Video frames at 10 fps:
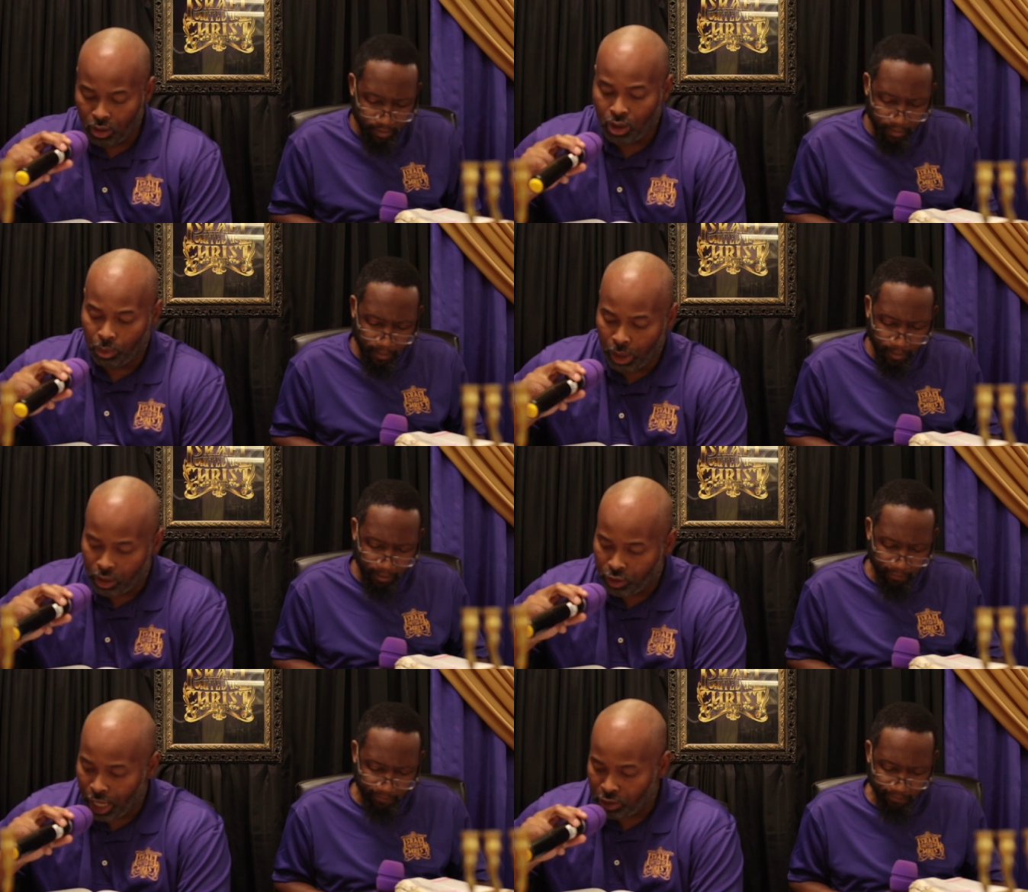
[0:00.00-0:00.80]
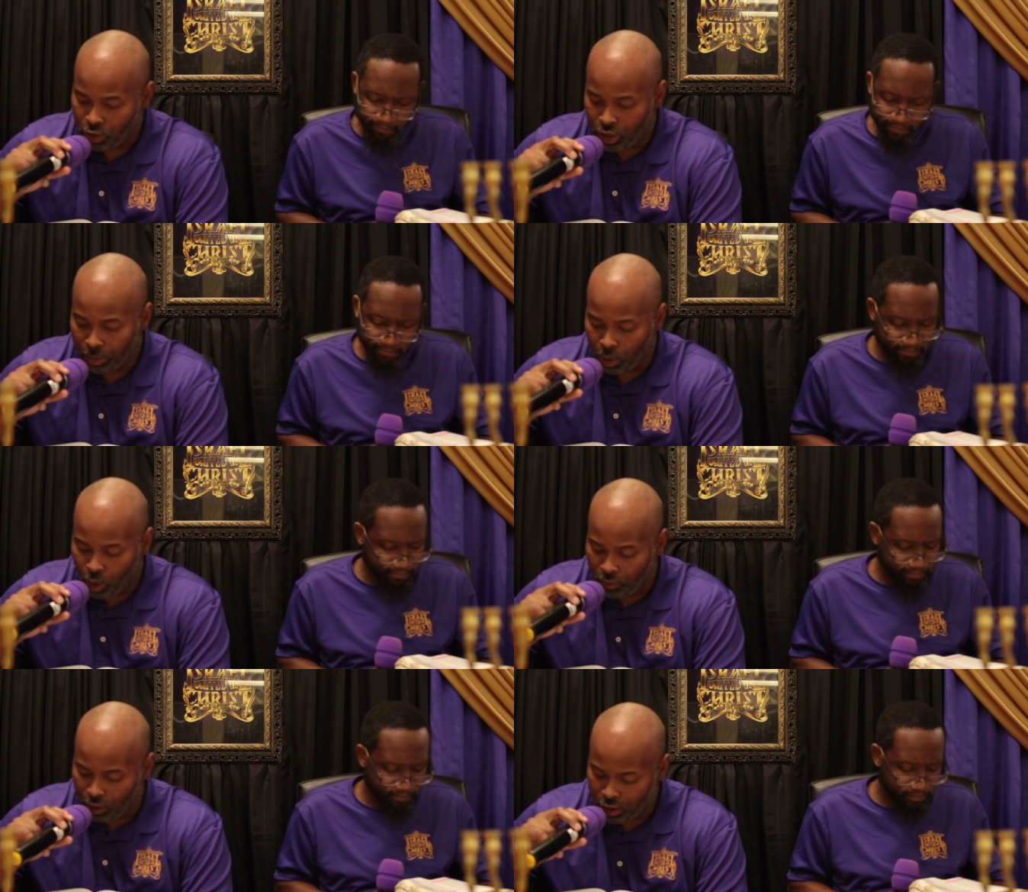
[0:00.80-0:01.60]
Speaker 1: The book of Joshua, chapter
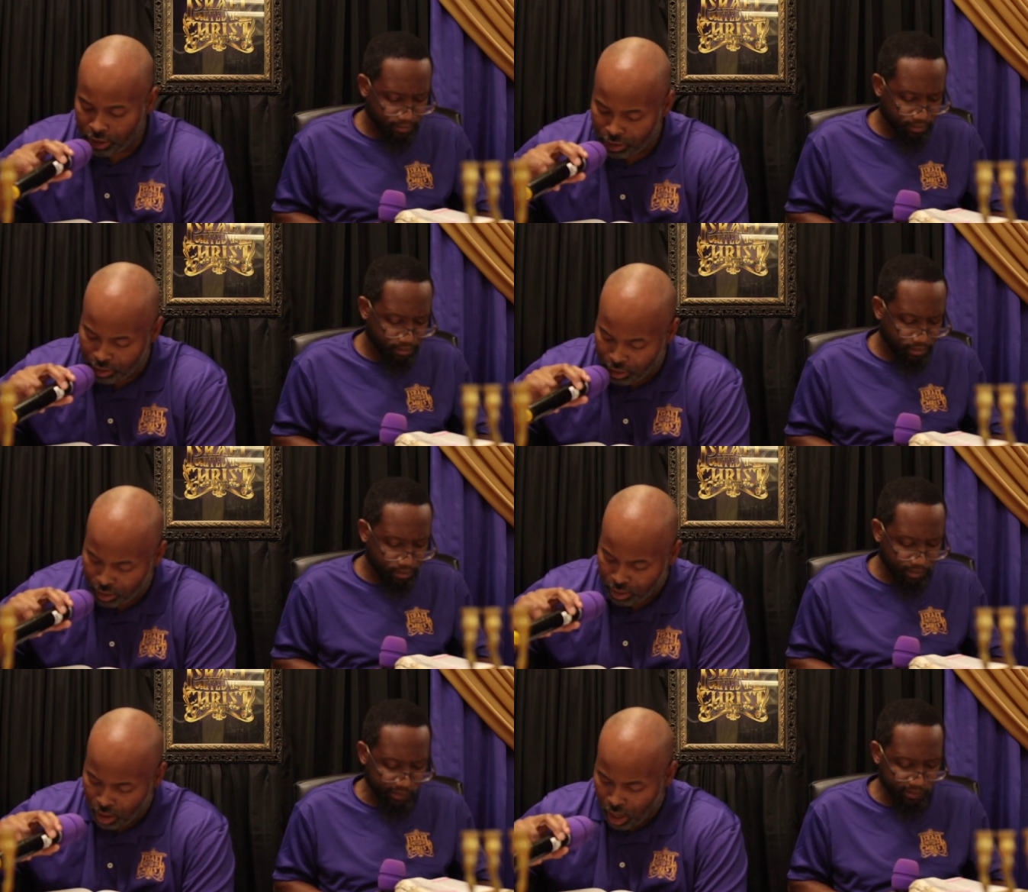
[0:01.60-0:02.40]
1, verse 16. Mm-hmm.